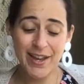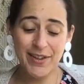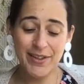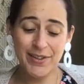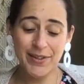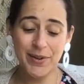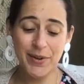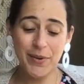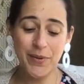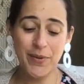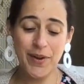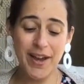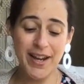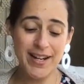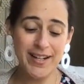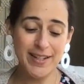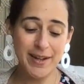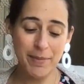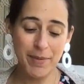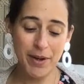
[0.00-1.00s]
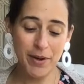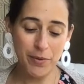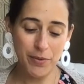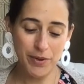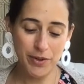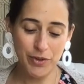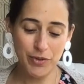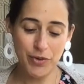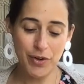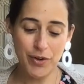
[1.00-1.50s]
So anytime I go
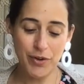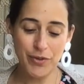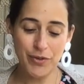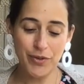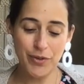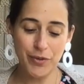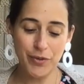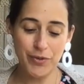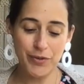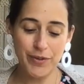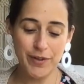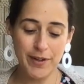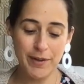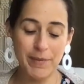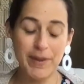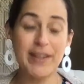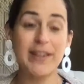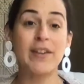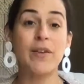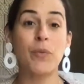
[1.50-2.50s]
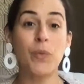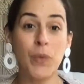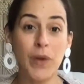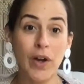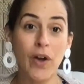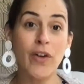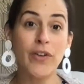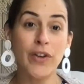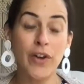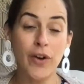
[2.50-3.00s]
into Trader Joe's, I mean, we
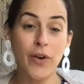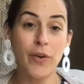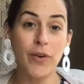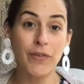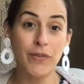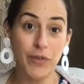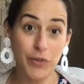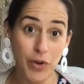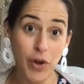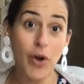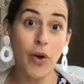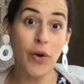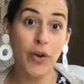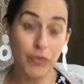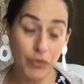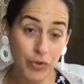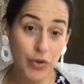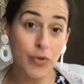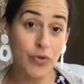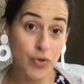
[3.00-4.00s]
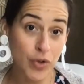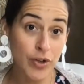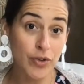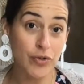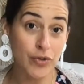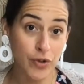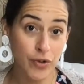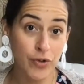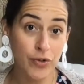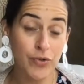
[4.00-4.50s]
all know if you know Trader
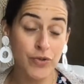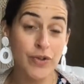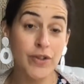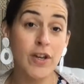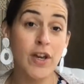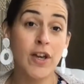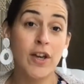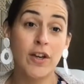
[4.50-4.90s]
Joe's,